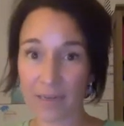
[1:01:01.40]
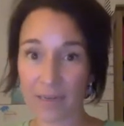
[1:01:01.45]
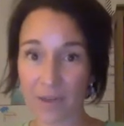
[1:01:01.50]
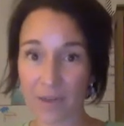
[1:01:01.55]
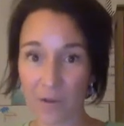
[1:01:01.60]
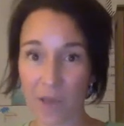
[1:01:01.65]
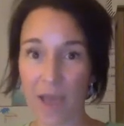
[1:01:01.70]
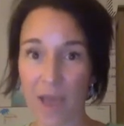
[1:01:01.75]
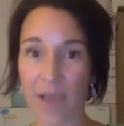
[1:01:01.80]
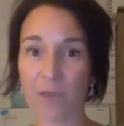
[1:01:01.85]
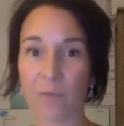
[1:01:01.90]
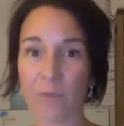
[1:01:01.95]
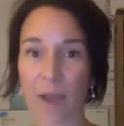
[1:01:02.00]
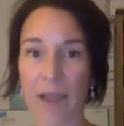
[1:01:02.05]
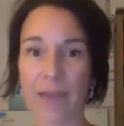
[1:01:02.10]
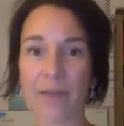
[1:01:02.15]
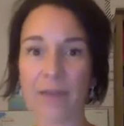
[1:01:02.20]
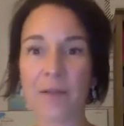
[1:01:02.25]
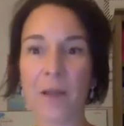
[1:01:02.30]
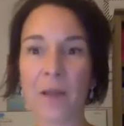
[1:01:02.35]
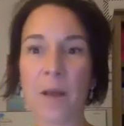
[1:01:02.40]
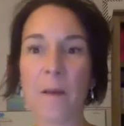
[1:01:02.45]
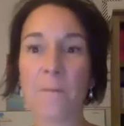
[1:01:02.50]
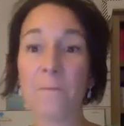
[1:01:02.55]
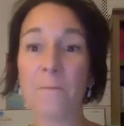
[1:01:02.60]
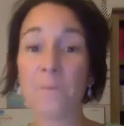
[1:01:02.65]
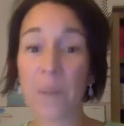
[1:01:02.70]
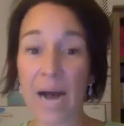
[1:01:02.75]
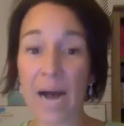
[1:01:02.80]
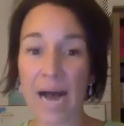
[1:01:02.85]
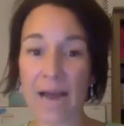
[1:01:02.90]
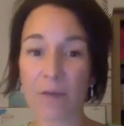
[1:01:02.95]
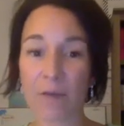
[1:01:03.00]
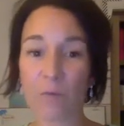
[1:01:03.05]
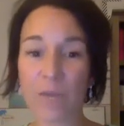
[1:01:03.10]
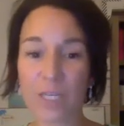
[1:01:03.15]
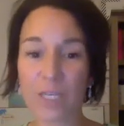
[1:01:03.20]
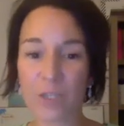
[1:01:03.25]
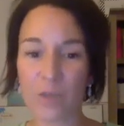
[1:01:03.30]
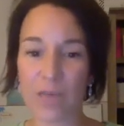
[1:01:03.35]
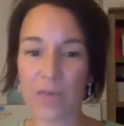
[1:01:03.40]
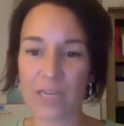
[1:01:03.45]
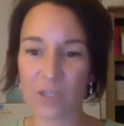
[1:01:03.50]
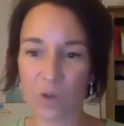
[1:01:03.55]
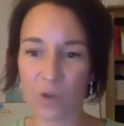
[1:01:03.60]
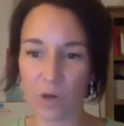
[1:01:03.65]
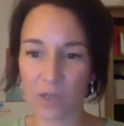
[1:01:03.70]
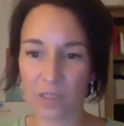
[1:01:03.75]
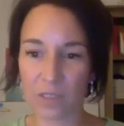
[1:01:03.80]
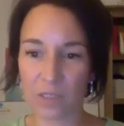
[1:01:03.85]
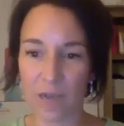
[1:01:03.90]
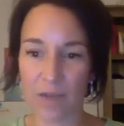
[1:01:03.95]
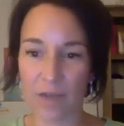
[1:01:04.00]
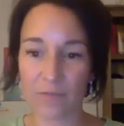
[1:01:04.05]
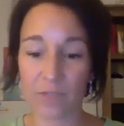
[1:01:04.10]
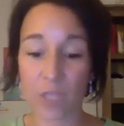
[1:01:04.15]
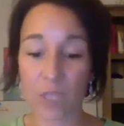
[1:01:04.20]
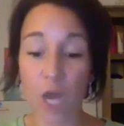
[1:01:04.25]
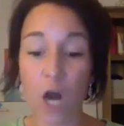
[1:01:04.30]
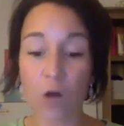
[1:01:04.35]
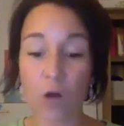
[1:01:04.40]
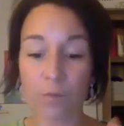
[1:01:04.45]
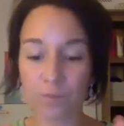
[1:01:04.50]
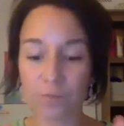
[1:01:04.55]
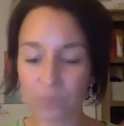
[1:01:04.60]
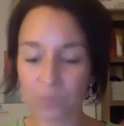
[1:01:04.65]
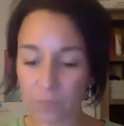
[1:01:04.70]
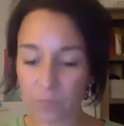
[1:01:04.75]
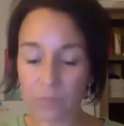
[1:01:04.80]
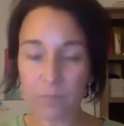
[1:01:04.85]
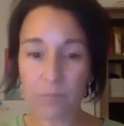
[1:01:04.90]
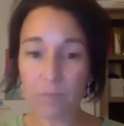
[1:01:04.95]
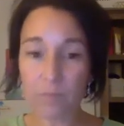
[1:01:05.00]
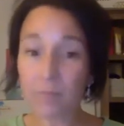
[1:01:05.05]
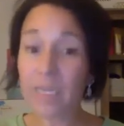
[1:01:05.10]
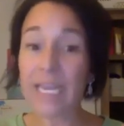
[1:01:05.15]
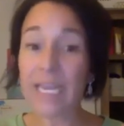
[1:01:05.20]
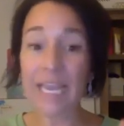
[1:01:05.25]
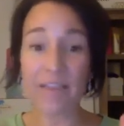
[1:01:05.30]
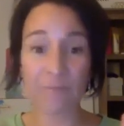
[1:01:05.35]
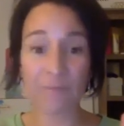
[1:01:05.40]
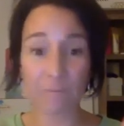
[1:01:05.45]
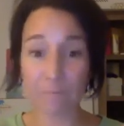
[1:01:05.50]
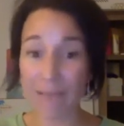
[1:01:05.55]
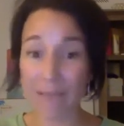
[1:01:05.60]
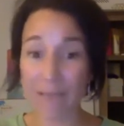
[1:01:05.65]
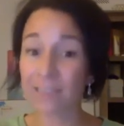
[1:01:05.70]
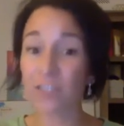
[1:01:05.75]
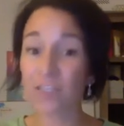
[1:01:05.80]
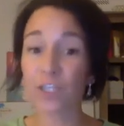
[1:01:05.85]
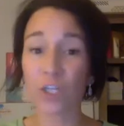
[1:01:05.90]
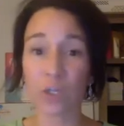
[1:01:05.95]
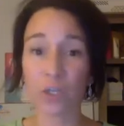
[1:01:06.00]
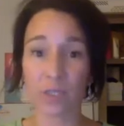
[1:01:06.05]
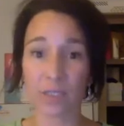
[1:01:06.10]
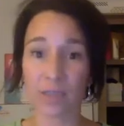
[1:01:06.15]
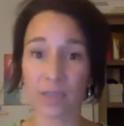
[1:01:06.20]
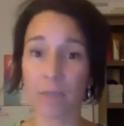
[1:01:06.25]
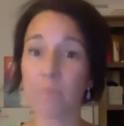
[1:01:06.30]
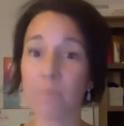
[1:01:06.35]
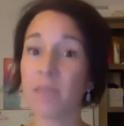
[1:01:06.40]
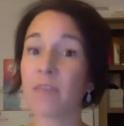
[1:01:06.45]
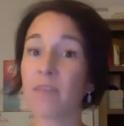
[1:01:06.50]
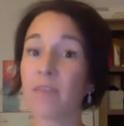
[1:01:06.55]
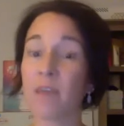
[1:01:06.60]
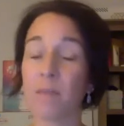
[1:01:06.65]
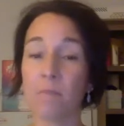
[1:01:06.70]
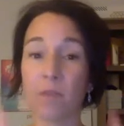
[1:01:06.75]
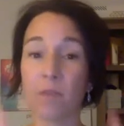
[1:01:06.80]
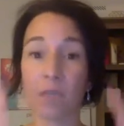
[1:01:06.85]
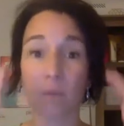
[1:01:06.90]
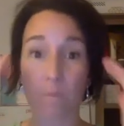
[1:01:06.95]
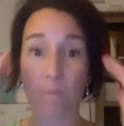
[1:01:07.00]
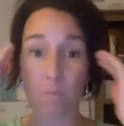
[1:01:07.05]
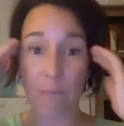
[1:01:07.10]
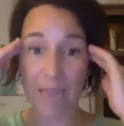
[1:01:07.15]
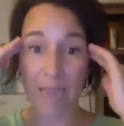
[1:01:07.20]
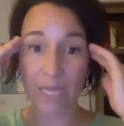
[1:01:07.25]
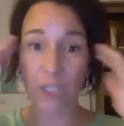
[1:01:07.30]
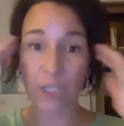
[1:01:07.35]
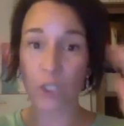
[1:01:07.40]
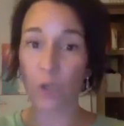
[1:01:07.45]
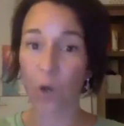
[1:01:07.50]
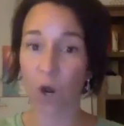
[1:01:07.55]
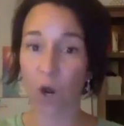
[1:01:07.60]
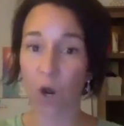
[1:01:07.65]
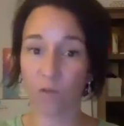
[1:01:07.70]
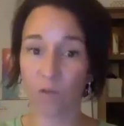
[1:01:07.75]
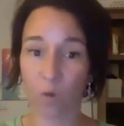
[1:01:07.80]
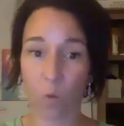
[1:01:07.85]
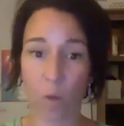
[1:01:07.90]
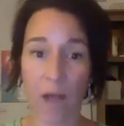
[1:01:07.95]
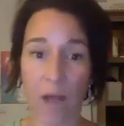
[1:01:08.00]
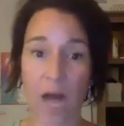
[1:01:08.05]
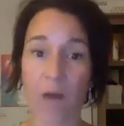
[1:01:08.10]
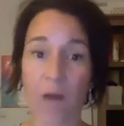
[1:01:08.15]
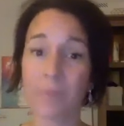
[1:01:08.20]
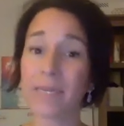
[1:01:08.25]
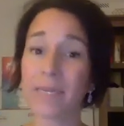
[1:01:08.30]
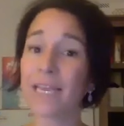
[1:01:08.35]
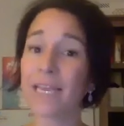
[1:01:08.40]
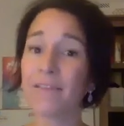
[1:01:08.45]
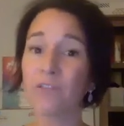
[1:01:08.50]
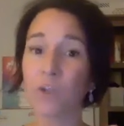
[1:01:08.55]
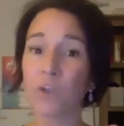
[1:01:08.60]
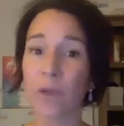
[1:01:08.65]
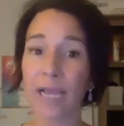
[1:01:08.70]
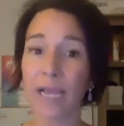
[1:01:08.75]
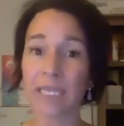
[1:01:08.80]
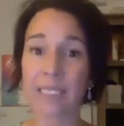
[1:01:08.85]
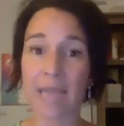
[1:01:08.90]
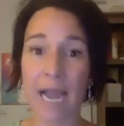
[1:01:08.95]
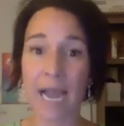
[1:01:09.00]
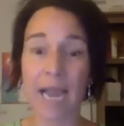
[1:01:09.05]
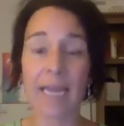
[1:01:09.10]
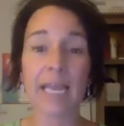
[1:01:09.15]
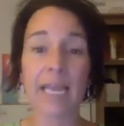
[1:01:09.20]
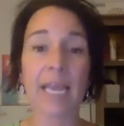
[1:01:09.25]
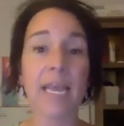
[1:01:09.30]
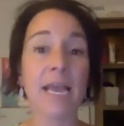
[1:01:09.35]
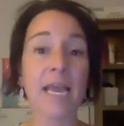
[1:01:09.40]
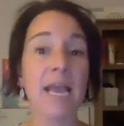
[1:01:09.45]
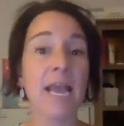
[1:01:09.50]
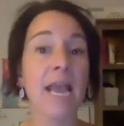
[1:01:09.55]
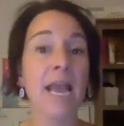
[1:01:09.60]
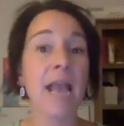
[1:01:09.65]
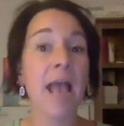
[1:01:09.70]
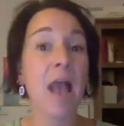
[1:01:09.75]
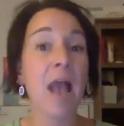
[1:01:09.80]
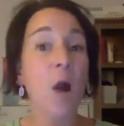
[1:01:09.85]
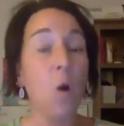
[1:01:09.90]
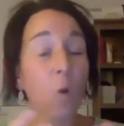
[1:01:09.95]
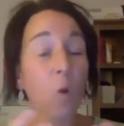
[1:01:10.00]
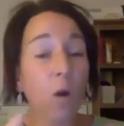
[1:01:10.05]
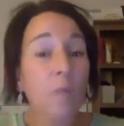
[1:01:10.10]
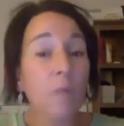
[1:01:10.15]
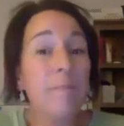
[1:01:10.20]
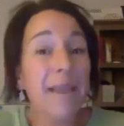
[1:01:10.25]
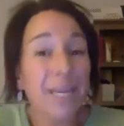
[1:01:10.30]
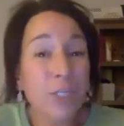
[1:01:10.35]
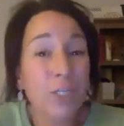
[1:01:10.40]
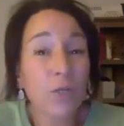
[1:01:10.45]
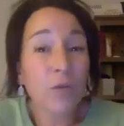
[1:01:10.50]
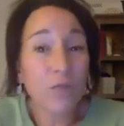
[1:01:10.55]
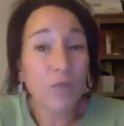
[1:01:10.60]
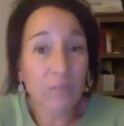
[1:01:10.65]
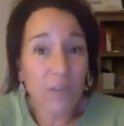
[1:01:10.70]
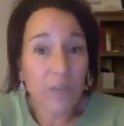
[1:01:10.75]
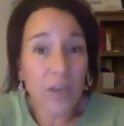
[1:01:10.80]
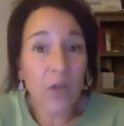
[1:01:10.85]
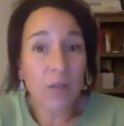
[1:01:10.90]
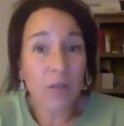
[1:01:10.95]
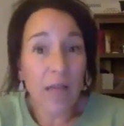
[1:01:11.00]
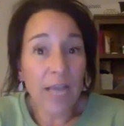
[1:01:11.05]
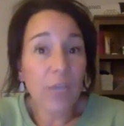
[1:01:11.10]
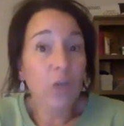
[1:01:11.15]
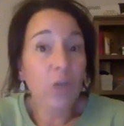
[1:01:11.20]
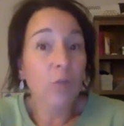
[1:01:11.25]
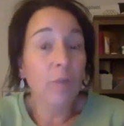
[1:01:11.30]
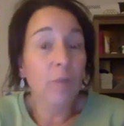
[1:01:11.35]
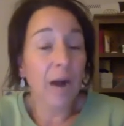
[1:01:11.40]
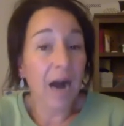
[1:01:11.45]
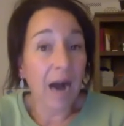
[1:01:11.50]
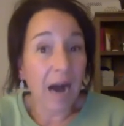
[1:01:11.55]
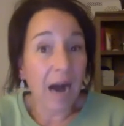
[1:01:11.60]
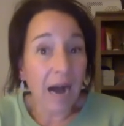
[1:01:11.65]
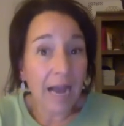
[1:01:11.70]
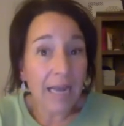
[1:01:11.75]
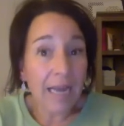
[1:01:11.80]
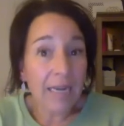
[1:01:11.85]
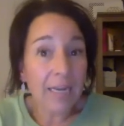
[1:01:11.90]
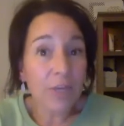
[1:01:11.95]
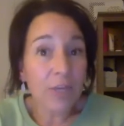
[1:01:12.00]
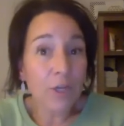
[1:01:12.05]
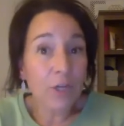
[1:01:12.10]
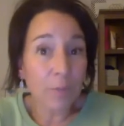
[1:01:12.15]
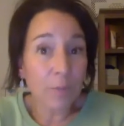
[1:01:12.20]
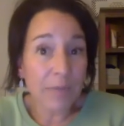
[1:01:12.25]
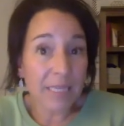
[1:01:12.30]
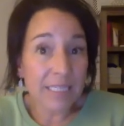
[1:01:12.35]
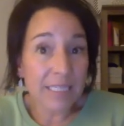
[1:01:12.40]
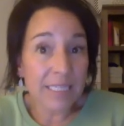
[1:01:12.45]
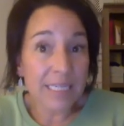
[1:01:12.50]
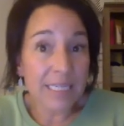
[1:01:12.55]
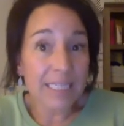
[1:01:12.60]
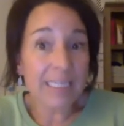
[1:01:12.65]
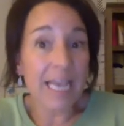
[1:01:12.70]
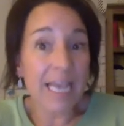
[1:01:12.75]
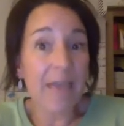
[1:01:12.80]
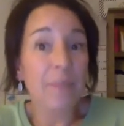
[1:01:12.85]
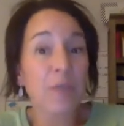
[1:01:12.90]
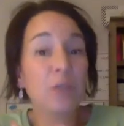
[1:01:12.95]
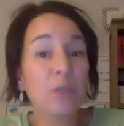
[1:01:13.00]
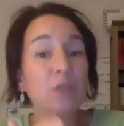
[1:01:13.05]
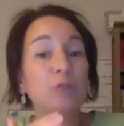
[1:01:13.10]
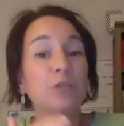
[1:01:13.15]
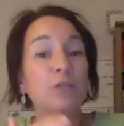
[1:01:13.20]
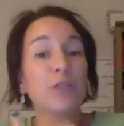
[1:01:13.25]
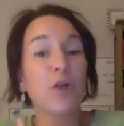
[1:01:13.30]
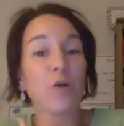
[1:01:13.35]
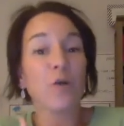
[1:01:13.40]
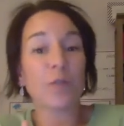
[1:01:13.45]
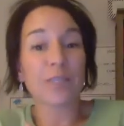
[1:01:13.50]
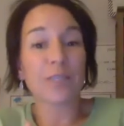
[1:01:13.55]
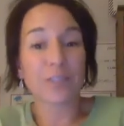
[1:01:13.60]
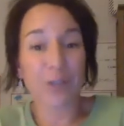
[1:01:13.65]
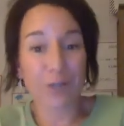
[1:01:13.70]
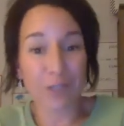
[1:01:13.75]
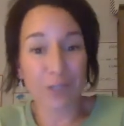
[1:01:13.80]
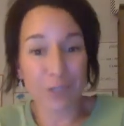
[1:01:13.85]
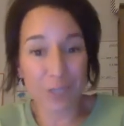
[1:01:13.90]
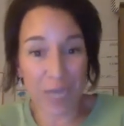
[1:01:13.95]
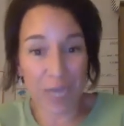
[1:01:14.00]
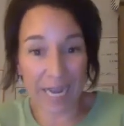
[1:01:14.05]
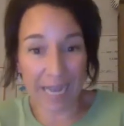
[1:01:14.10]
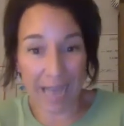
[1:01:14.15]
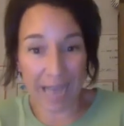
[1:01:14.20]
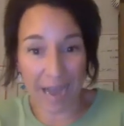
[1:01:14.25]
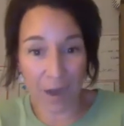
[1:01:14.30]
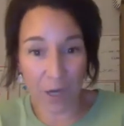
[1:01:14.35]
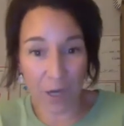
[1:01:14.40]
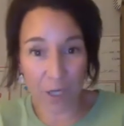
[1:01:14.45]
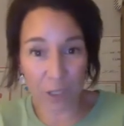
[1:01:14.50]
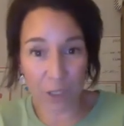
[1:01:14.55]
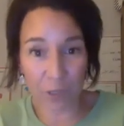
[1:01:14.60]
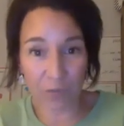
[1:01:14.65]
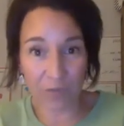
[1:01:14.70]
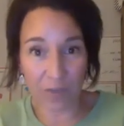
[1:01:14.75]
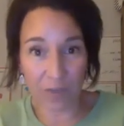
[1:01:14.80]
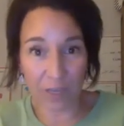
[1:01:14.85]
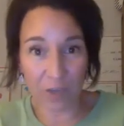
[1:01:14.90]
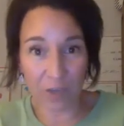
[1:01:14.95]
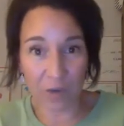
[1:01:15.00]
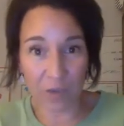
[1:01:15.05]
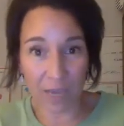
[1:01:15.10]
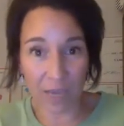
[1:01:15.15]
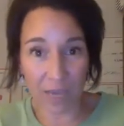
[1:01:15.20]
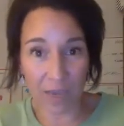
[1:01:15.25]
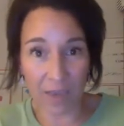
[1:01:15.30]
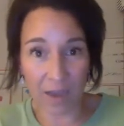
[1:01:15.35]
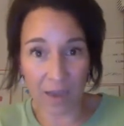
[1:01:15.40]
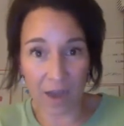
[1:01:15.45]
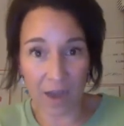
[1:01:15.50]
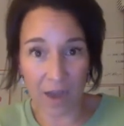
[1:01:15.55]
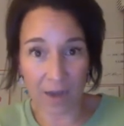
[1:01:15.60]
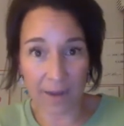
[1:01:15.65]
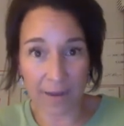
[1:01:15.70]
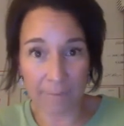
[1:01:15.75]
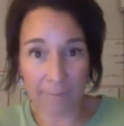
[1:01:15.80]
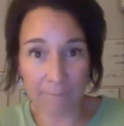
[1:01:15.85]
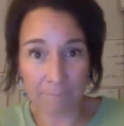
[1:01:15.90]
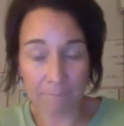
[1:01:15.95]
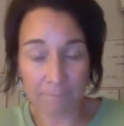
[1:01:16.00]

okay, right? But we do that to ourselves. So if Messenger is something that makes you overwhelmed and gives you anxiety or makes you feel like you're behind in your business and then you slowly start to check out because you feel like you can't get caught up,